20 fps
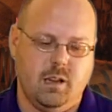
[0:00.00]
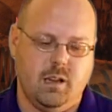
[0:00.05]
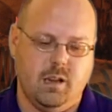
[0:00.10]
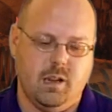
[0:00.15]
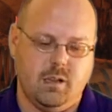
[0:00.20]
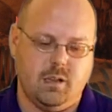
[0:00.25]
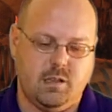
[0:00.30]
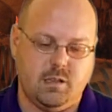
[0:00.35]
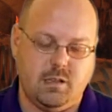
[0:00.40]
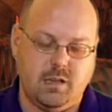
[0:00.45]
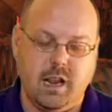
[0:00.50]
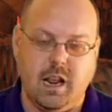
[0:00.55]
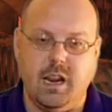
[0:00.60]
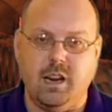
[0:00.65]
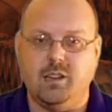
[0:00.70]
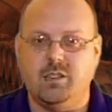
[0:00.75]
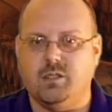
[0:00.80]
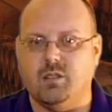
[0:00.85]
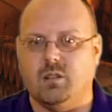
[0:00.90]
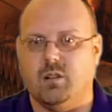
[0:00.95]
in its
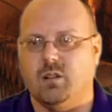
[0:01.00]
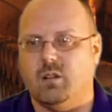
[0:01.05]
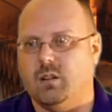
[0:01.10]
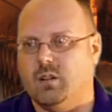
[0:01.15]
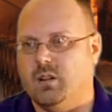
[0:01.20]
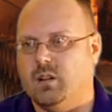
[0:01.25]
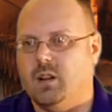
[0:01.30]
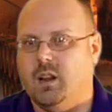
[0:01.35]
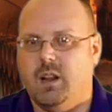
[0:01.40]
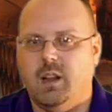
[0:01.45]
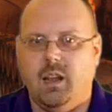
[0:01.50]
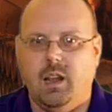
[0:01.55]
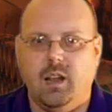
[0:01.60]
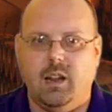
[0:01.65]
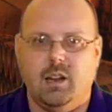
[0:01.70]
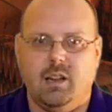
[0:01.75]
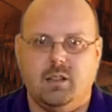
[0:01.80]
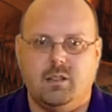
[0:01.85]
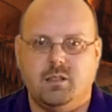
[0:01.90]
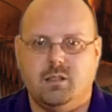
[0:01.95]
taste or
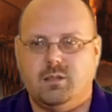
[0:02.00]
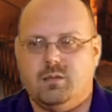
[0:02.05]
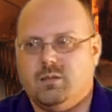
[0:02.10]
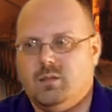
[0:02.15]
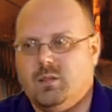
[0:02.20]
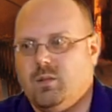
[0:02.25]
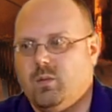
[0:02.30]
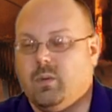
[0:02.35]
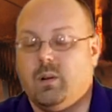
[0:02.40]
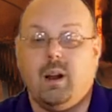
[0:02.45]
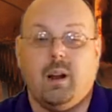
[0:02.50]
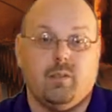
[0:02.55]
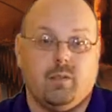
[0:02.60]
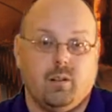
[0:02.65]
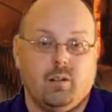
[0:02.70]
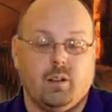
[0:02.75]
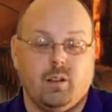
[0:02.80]
in its whatever.